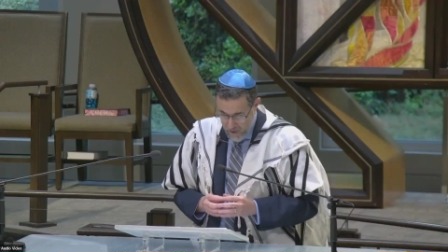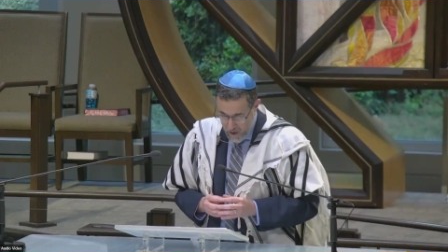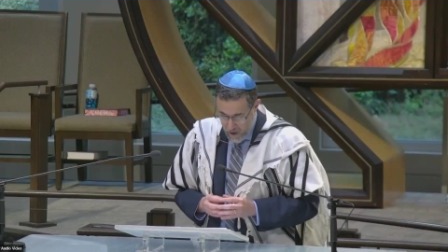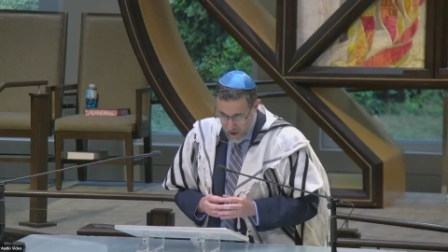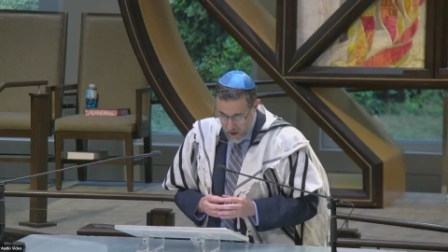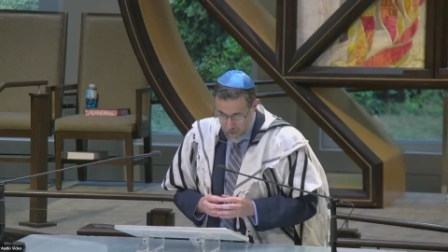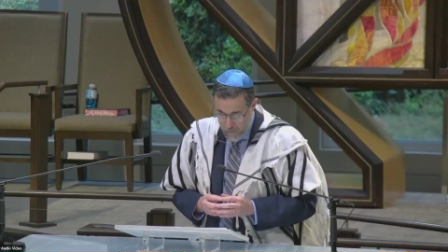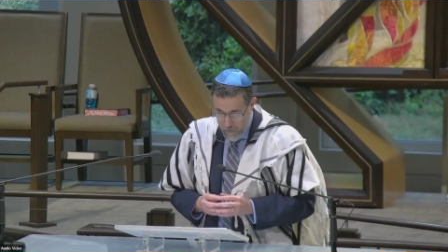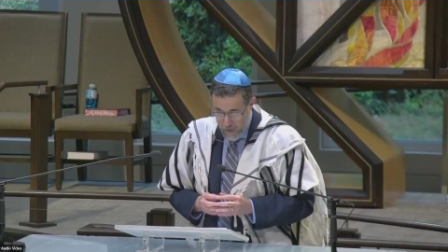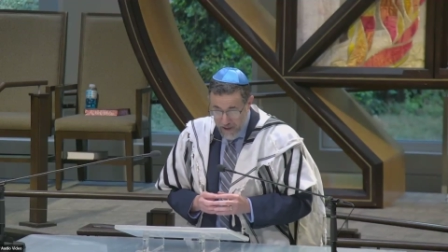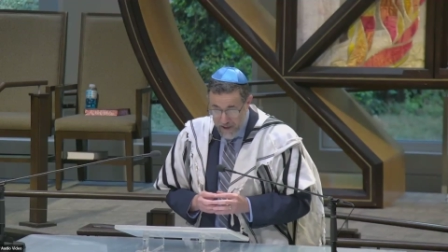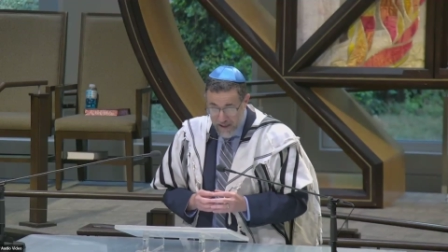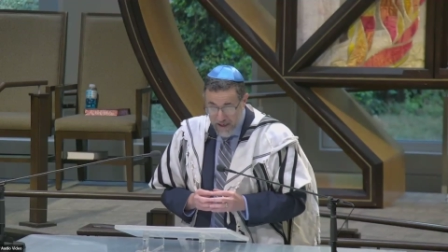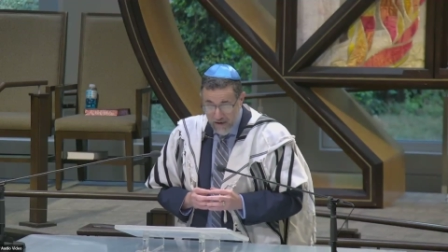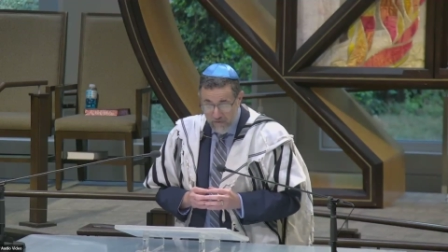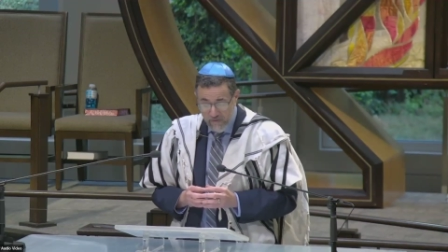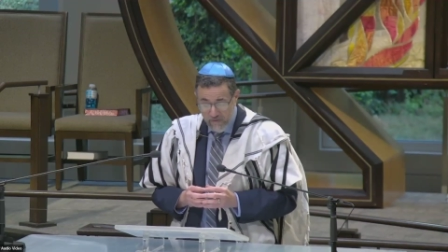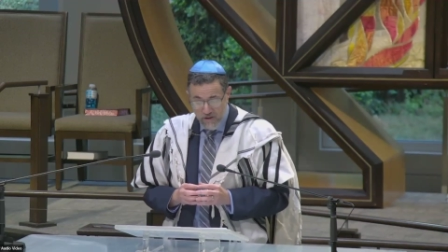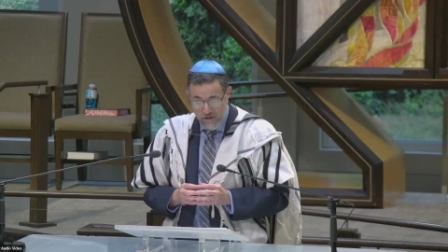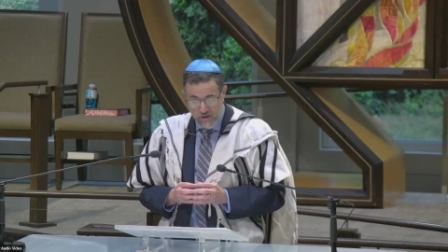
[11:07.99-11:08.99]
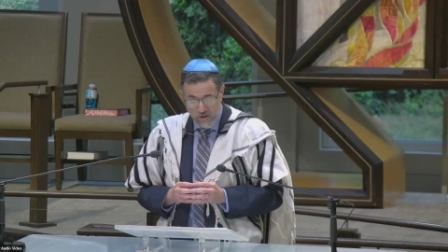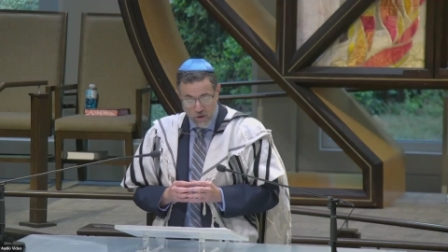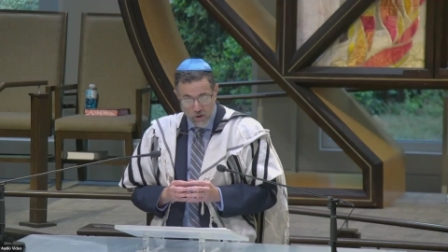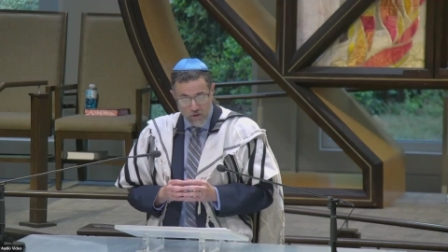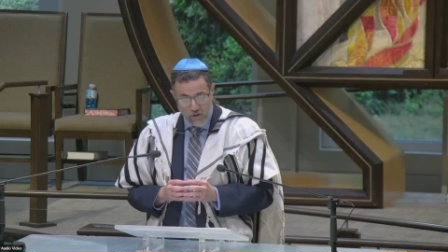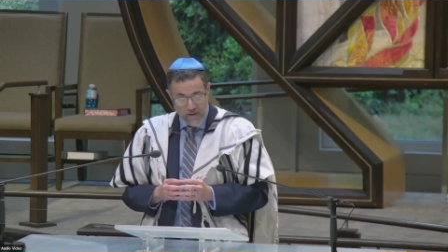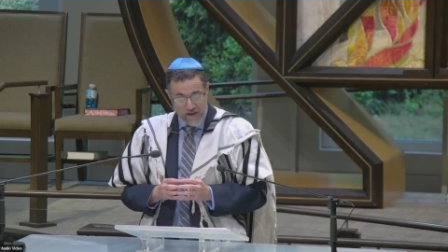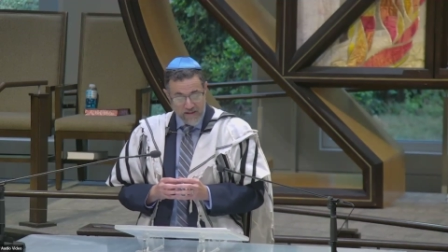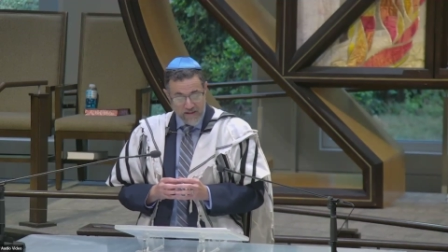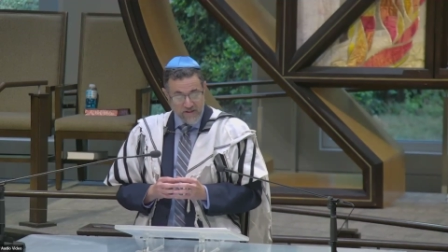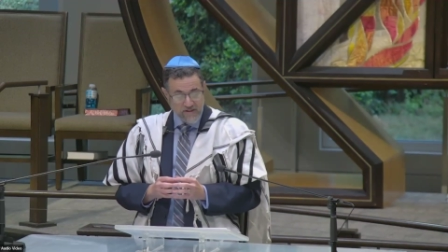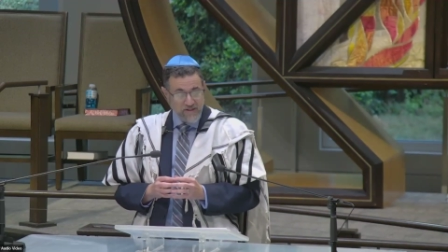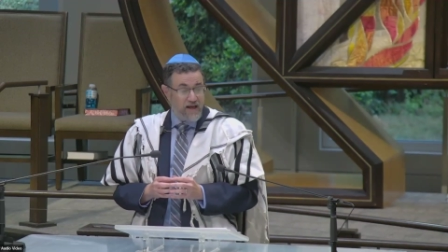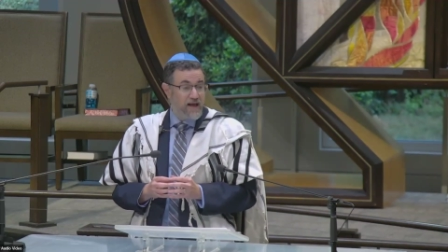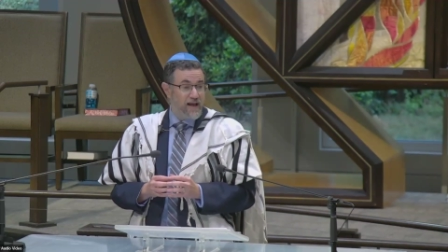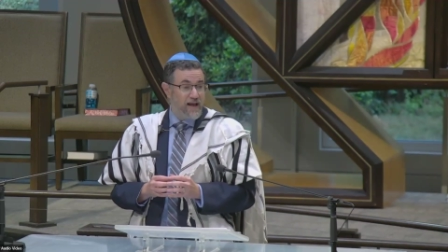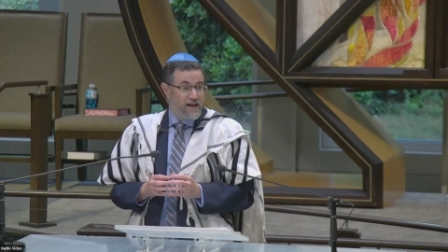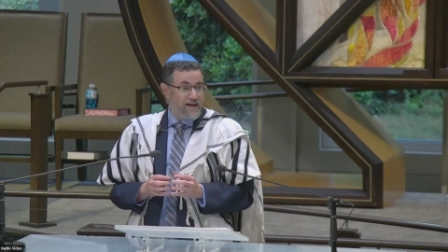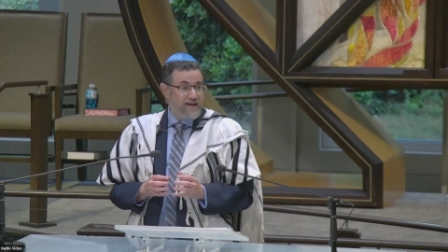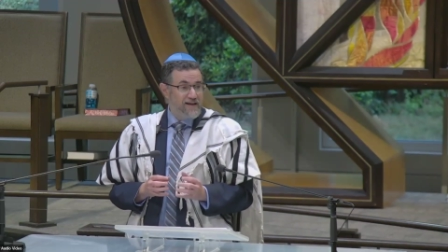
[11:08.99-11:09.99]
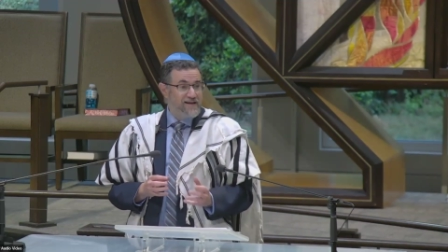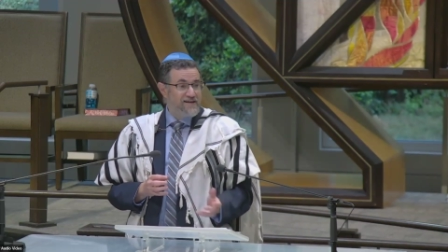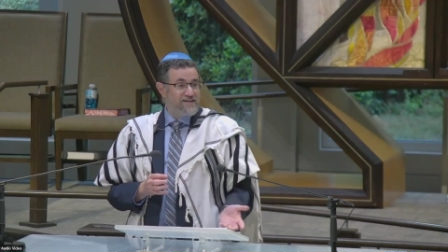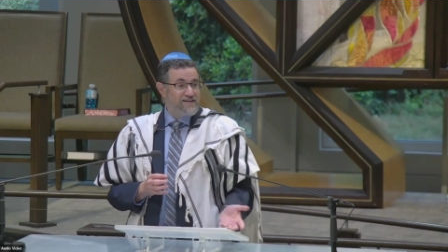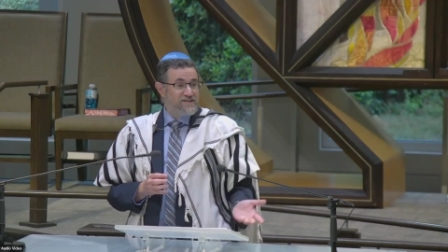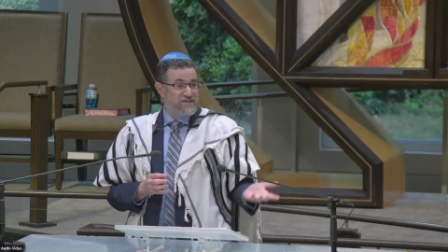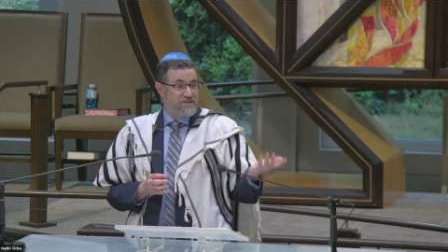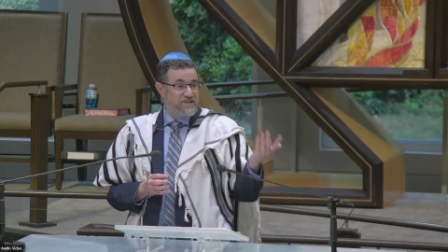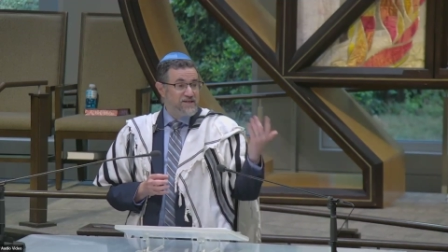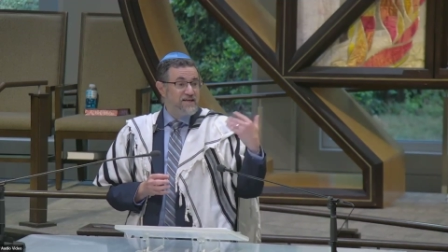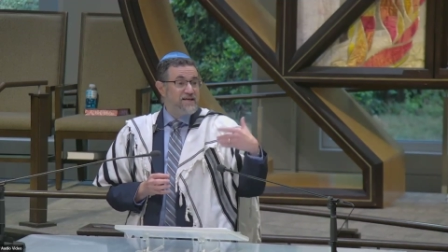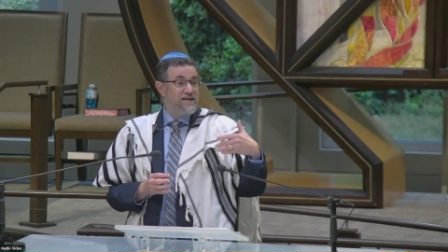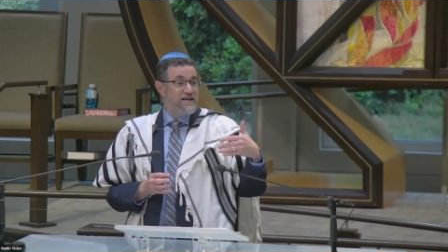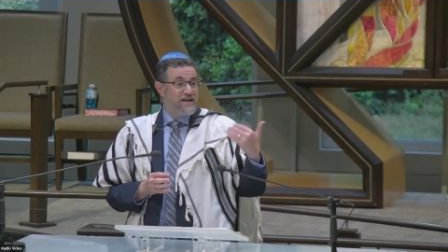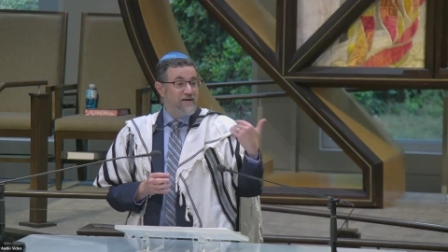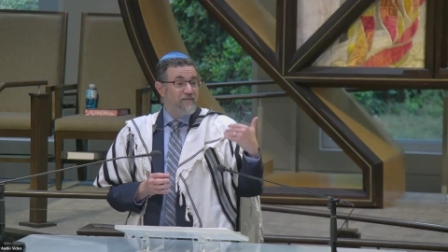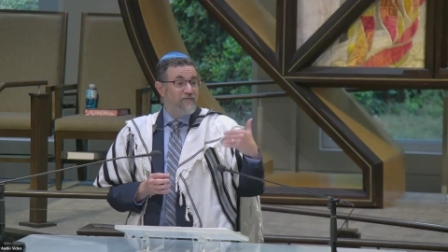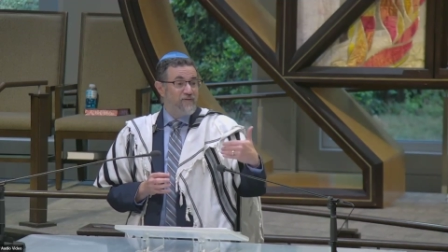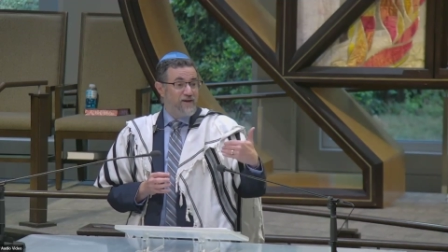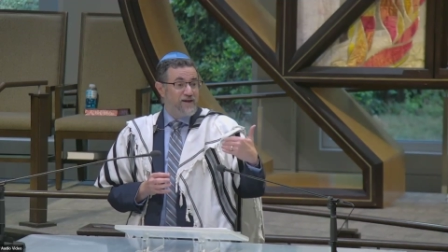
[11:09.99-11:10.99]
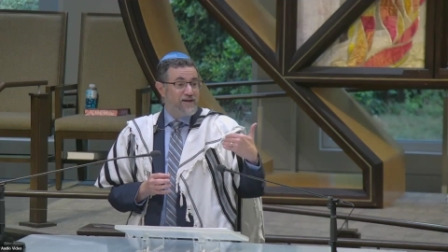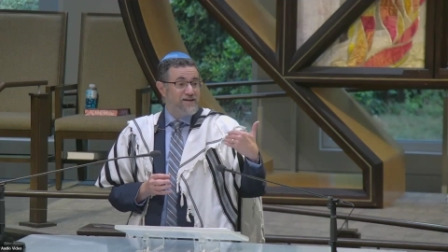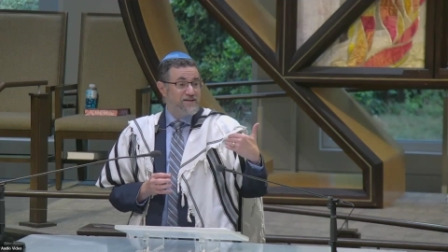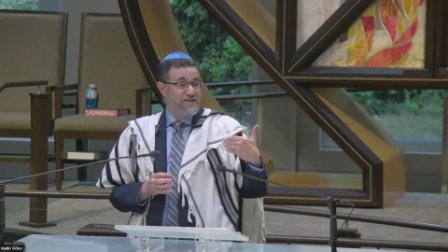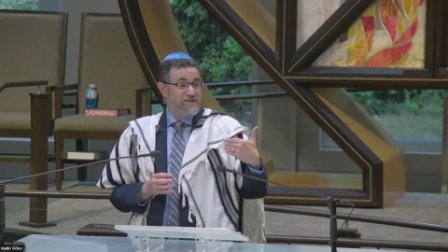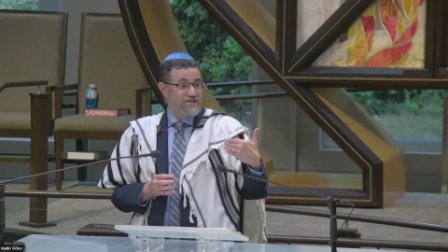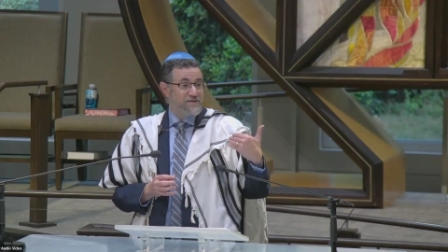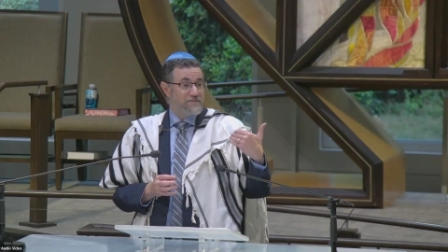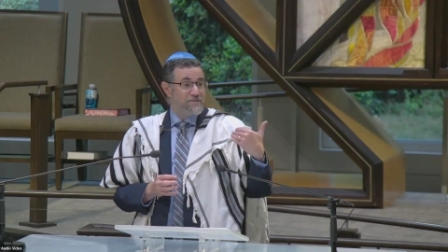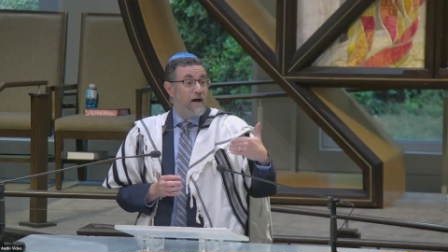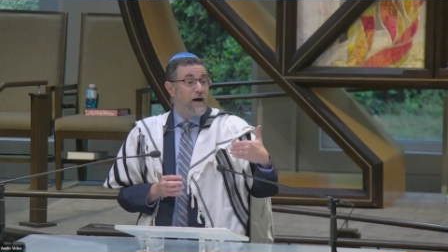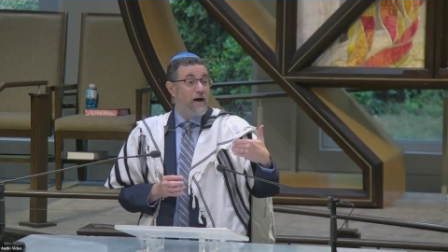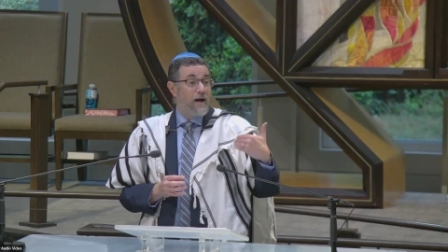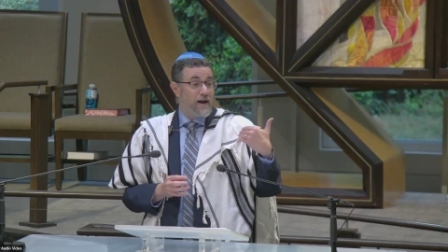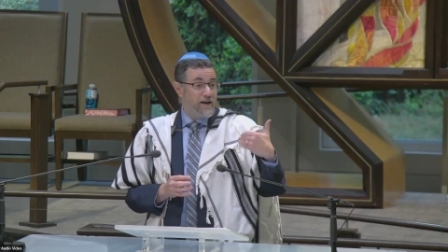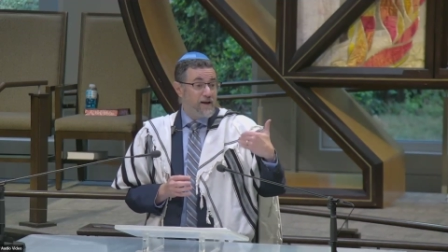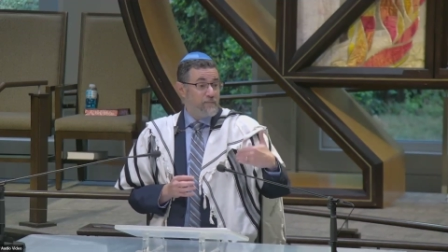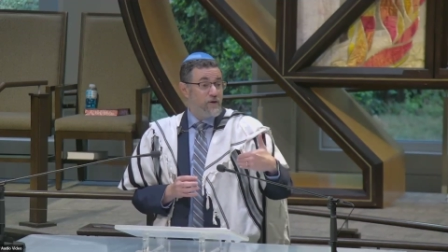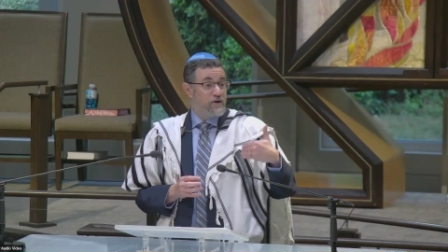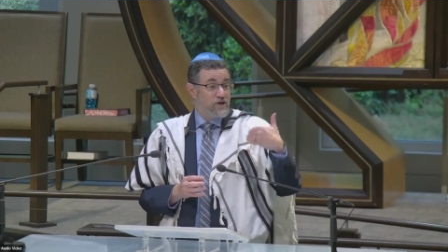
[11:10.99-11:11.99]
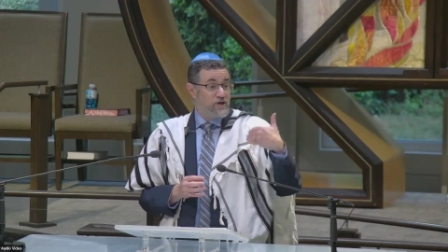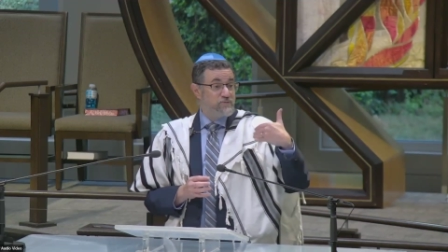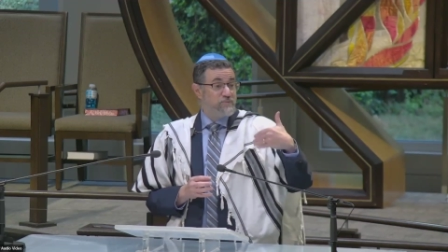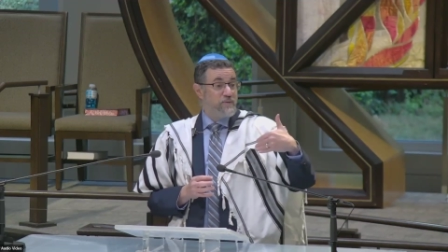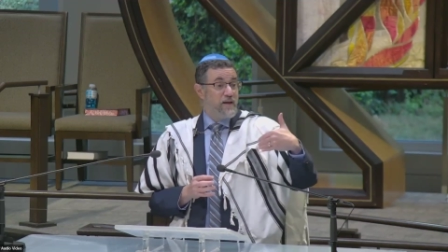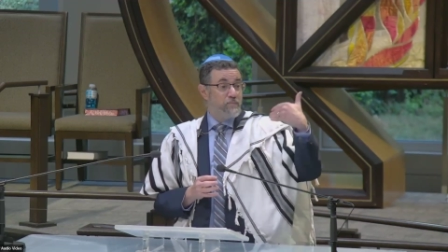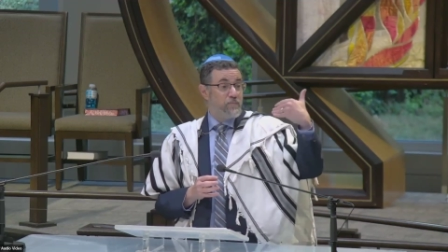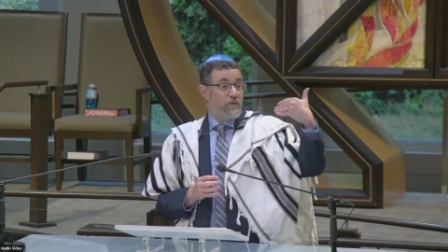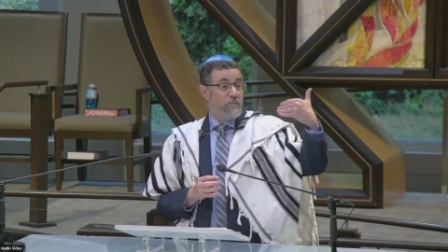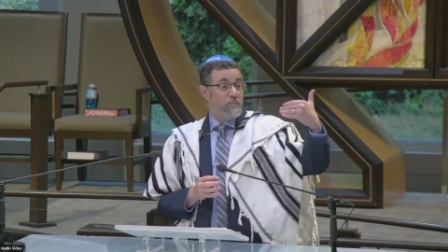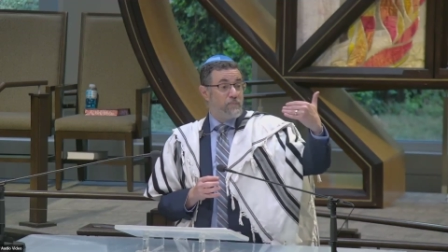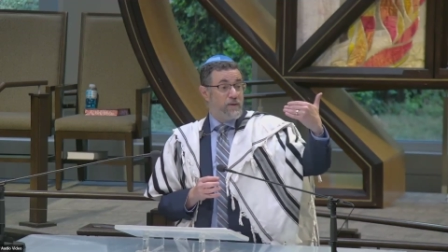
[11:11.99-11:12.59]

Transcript: Um, but even so, they say, see if he's lying, because me,